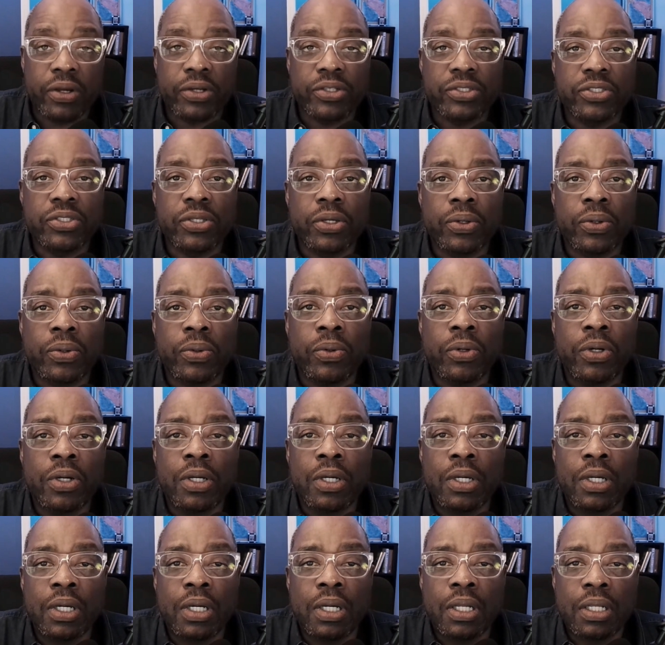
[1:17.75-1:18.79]
So
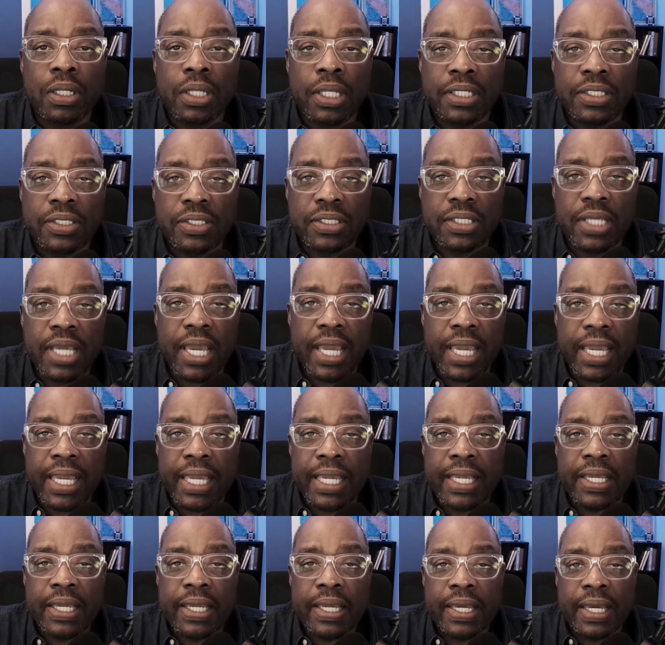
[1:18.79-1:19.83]
let's
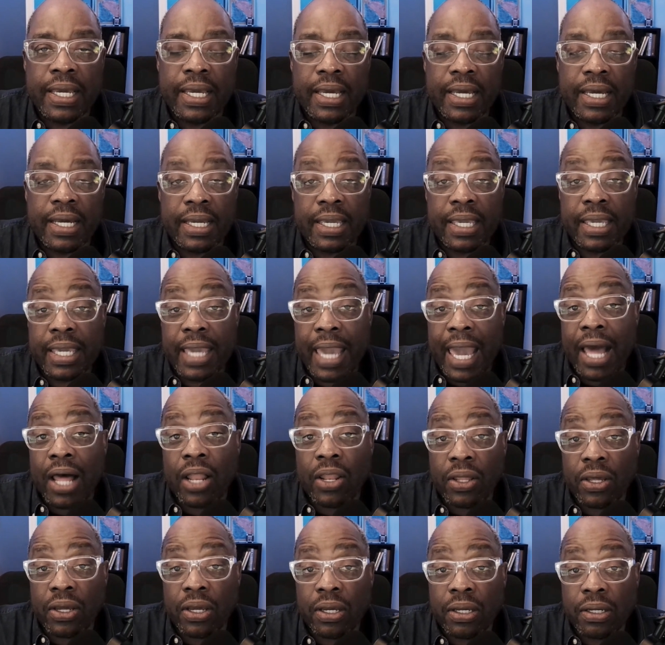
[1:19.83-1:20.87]
say a
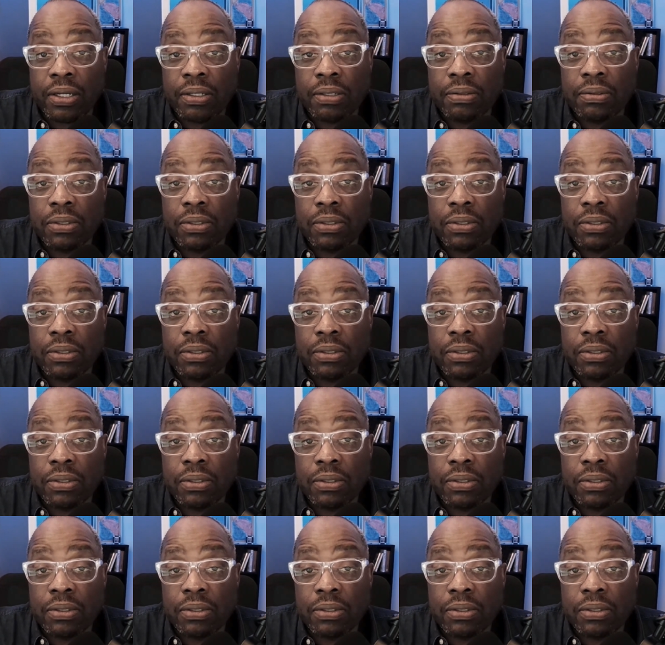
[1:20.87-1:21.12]
gala